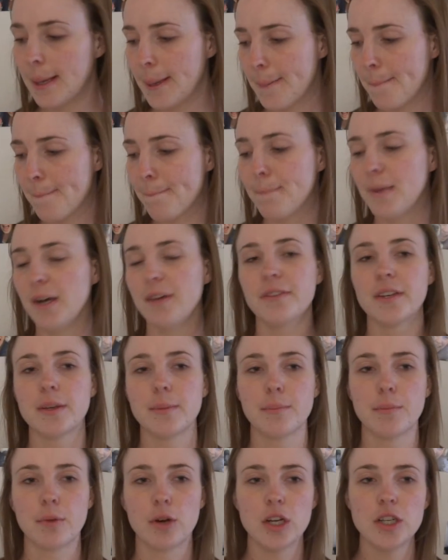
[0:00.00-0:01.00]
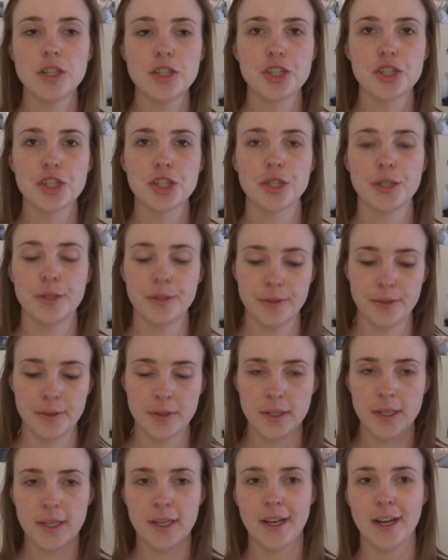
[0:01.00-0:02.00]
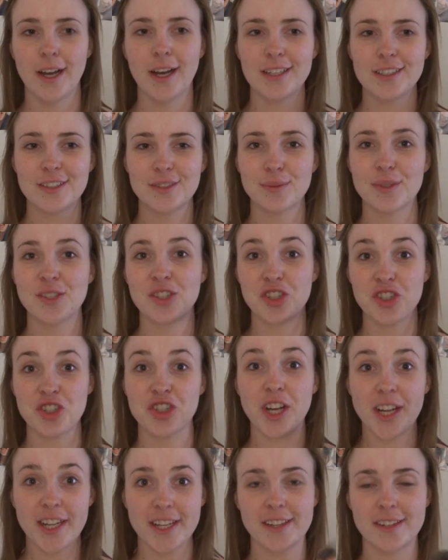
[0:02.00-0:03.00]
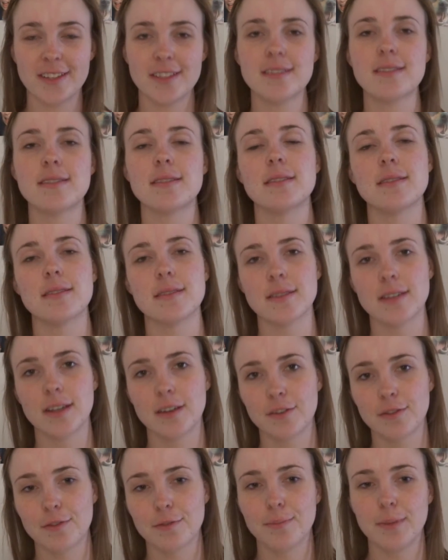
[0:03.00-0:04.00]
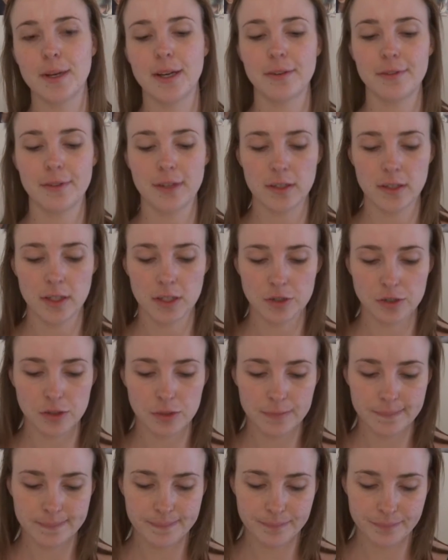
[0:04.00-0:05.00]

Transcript: buffing brush. I just want to shake this instead of my foundation.